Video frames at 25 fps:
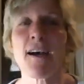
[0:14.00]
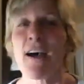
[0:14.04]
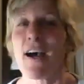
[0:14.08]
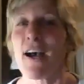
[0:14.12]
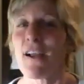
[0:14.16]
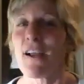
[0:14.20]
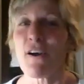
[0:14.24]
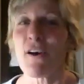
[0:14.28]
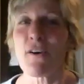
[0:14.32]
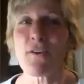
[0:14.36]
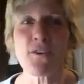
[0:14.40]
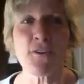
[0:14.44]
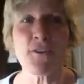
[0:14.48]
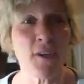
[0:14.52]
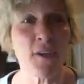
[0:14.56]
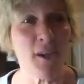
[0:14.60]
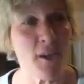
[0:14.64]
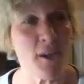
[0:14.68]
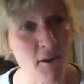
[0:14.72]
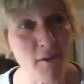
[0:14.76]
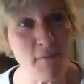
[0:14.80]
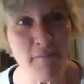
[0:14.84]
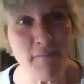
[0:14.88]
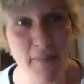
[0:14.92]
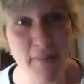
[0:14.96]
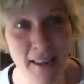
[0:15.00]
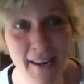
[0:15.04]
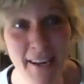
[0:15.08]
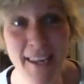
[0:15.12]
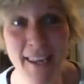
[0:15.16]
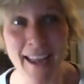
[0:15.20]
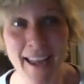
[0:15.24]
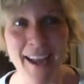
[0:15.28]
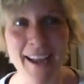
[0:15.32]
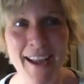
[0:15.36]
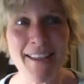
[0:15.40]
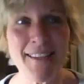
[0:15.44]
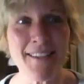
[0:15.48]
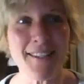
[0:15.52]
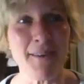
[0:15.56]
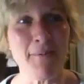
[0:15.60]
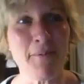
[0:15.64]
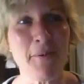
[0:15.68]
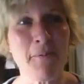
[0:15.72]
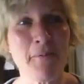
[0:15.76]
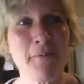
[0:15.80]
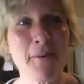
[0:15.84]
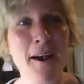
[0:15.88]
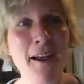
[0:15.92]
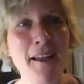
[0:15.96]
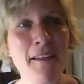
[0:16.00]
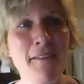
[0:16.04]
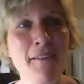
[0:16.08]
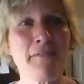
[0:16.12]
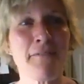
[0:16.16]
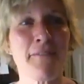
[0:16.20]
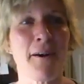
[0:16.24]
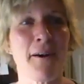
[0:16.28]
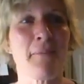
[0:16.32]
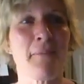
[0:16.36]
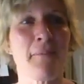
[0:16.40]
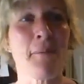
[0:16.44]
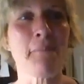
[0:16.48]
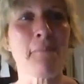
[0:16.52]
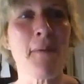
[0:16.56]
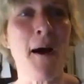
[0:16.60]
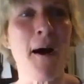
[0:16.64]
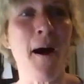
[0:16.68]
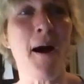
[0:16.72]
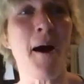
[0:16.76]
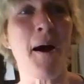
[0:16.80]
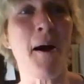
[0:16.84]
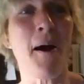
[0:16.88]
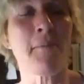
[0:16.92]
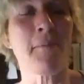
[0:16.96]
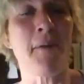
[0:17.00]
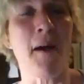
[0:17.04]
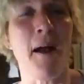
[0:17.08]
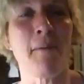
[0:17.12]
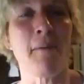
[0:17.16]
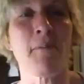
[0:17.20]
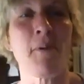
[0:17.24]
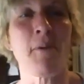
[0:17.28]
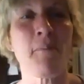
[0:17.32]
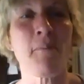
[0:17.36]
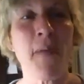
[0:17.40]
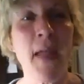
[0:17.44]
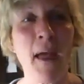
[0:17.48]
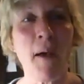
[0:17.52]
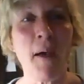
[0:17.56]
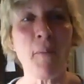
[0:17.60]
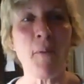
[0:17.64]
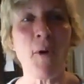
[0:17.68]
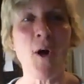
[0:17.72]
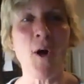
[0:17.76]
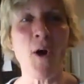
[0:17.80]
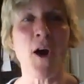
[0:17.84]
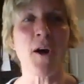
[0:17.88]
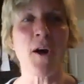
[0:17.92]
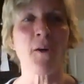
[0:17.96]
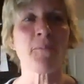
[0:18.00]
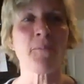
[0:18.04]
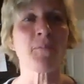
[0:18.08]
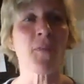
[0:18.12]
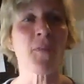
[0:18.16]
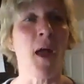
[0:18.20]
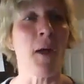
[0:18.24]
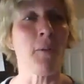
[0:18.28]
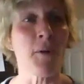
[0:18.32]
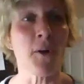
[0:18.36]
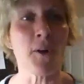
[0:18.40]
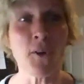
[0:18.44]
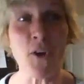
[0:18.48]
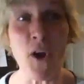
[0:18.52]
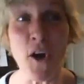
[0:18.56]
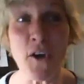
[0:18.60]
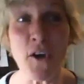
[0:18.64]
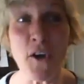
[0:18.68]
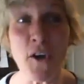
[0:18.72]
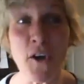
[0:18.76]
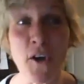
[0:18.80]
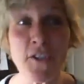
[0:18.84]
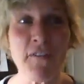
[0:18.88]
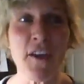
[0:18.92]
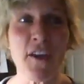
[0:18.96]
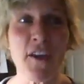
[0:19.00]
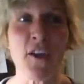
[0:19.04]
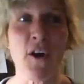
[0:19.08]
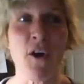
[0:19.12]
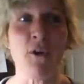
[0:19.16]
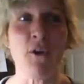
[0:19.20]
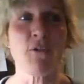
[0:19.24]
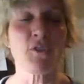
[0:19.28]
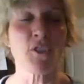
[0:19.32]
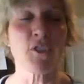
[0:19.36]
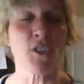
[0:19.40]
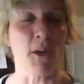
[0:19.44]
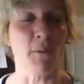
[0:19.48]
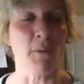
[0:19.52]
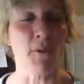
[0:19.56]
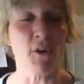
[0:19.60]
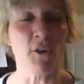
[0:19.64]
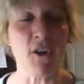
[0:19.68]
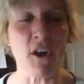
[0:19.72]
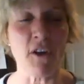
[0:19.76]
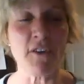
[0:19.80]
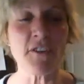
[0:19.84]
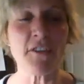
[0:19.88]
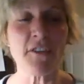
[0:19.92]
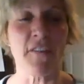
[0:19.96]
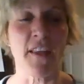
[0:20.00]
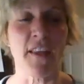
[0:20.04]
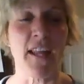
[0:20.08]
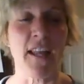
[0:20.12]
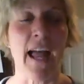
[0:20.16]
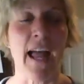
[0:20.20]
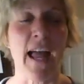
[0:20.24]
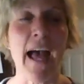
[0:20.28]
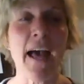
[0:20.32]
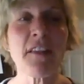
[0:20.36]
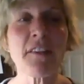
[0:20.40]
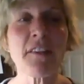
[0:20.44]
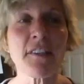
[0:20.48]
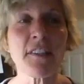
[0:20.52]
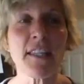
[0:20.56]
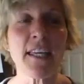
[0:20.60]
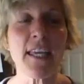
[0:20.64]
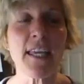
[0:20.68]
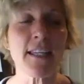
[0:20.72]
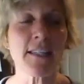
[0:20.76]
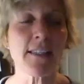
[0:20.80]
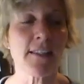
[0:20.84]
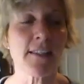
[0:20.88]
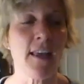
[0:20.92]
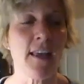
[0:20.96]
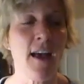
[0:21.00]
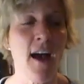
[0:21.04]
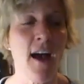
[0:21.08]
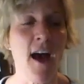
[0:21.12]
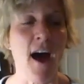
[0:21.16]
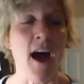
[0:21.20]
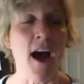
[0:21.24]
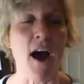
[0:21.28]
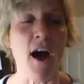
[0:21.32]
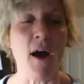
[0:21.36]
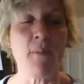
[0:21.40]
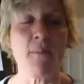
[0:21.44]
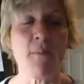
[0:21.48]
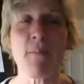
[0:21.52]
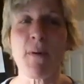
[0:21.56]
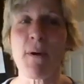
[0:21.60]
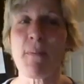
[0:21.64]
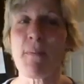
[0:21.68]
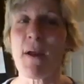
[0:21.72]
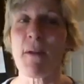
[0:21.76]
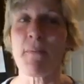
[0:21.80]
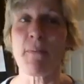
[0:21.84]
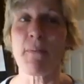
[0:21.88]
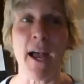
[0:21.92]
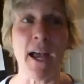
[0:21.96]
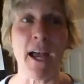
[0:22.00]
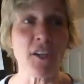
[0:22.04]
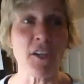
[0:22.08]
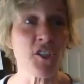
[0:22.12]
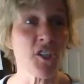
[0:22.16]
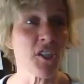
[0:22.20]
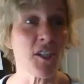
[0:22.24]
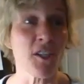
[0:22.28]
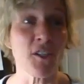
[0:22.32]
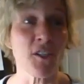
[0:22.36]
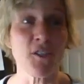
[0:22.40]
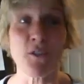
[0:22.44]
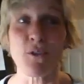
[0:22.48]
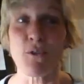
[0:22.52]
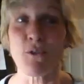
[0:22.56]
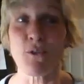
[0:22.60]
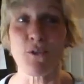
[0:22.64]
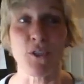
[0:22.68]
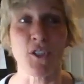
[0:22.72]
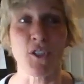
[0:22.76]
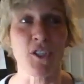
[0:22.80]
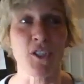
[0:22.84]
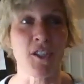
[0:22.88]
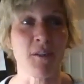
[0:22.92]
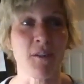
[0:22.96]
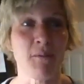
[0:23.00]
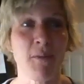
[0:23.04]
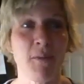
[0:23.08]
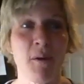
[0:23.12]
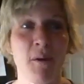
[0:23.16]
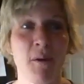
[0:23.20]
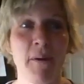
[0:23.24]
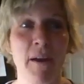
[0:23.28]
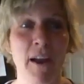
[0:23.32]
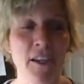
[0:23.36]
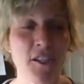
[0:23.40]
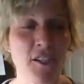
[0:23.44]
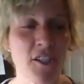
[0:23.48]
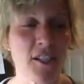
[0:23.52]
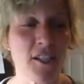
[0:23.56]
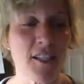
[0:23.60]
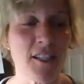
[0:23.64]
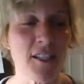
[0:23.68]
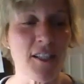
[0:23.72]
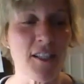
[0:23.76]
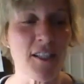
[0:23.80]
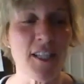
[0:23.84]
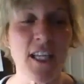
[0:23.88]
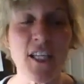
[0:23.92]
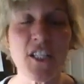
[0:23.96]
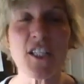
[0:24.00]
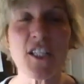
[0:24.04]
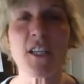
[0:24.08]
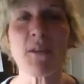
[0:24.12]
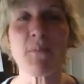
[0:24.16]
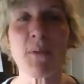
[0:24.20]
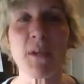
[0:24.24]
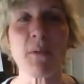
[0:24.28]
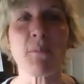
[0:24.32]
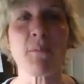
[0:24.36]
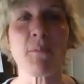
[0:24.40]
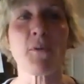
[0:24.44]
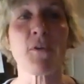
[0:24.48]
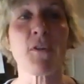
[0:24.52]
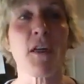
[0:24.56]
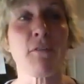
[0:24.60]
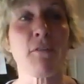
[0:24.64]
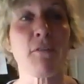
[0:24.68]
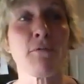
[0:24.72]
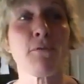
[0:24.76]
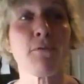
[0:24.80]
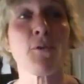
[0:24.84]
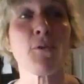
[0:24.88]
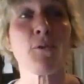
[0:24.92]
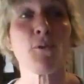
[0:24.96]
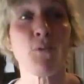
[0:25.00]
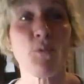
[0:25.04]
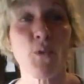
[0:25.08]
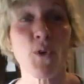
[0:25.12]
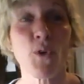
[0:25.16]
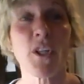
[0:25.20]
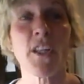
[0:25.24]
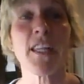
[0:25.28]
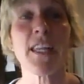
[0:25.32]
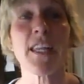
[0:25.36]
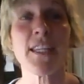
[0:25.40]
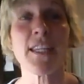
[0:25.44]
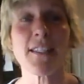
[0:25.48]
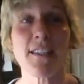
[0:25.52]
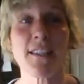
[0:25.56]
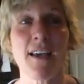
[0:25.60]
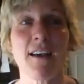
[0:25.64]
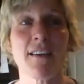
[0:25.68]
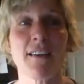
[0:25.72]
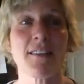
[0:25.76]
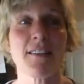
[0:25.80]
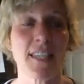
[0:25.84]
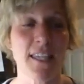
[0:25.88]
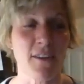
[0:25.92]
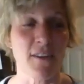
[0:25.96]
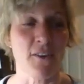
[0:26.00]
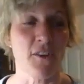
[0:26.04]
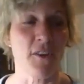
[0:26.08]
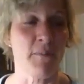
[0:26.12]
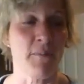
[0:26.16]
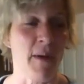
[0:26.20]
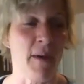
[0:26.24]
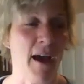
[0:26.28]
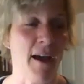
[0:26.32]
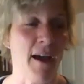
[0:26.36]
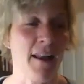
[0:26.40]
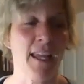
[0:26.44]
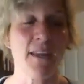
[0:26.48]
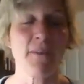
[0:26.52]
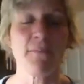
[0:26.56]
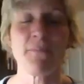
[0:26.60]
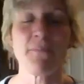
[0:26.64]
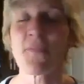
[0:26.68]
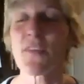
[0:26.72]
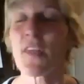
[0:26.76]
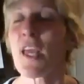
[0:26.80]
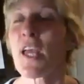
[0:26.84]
I also carry many hats. I'm a wife, I'm a mom, I'm a mama, I'm a CrossFit coach, I'm a CrossFit athlete, but my passion is nutrition. My passion is teaching people that food really does heal the body.